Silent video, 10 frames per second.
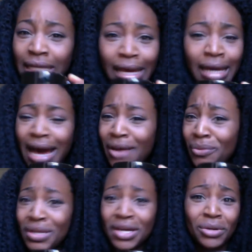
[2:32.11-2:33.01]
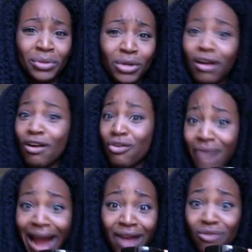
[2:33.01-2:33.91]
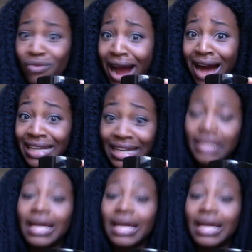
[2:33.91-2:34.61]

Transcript: I don't know, crack rock in it.